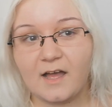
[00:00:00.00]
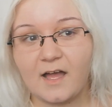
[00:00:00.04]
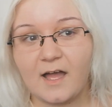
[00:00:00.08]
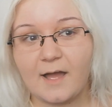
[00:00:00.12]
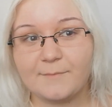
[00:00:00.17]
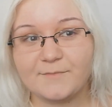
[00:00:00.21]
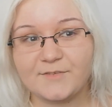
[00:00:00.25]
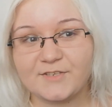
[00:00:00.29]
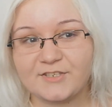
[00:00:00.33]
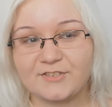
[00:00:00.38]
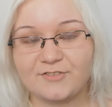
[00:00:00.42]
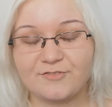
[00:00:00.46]

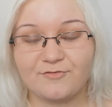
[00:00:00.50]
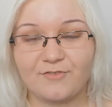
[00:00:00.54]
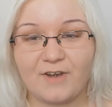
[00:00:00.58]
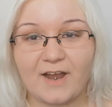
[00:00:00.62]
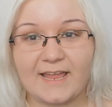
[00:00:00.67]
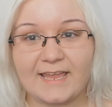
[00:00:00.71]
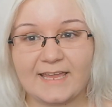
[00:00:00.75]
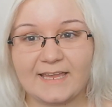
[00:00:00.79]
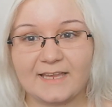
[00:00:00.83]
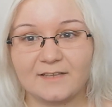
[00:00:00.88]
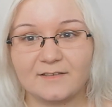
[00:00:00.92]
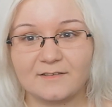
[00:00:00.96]
I'm just
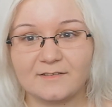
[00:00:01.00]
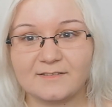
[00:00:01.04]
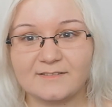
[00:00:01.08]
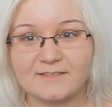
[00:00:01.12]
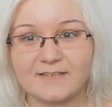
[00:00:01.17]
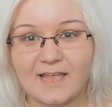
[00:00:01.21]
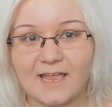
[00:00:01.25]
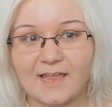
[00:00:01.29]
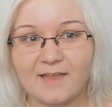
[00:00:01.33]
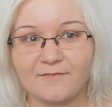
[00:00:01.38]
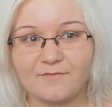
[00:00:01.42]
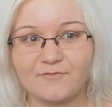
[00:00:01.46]
trying to
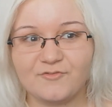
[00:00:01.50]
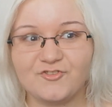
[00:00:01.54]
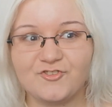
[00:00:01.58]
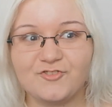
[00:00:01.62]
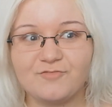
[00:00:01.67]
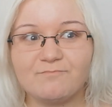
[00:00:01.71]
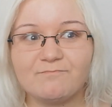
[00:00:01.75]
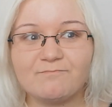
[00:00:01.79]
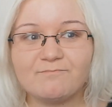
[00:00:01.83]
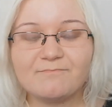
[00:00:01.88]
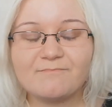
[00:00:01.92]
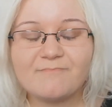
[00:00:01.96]
save
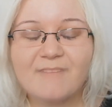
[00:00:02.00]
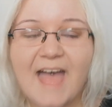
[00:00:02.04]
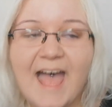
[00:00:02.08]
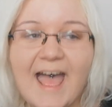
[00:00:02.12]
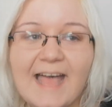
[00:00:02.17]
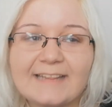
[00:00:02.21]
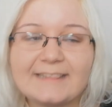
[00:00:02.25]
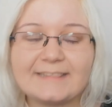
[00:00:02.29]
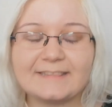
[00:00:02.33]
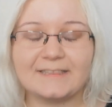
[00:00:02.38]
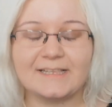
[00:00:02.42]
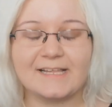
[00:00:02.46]

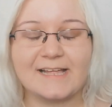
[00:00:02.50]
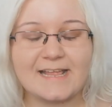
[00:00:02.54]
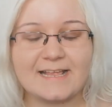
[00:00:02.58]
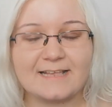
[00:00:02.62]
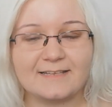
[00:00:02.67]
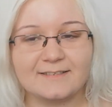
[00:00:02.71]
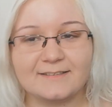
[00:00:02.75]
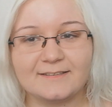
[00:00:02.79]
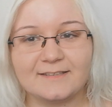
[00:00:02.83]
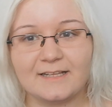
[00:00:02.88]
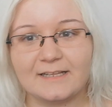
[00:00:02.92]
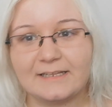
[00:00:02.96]
at
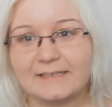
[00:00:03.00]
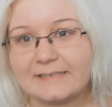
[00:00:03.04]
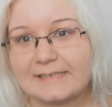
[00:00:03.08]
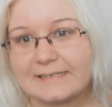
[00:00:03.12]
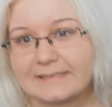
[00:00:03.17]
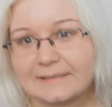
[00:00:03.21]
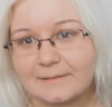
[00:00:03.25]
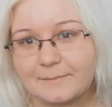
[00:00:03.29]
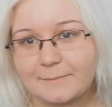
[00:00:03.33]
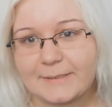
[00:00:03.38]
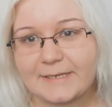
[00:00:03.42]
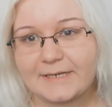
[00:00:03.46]
least a
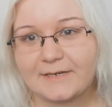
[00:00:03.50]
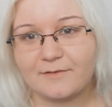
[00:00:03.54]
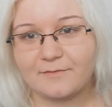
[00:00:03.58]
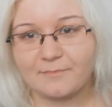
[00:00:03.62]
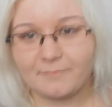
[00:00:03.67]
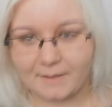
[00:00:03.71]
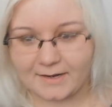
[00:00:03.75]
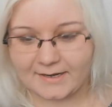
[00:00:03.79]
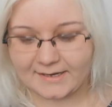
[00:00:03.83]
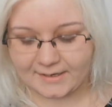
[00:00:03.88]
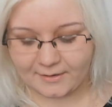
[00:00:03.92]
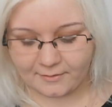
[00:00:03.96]
little bit of
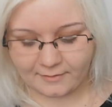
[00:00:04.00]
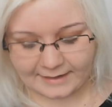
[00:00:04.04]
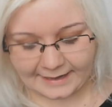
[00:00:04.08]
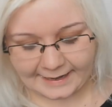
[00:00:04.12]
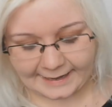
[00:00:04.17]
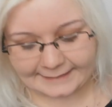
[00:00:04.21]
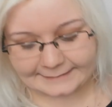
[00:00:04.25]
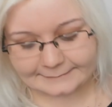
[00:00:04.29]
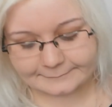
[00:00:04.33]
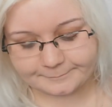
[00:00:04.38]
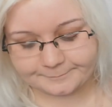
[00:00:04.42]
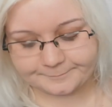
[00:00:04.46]
money,
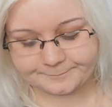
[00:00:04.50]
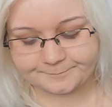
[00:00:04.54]
okay?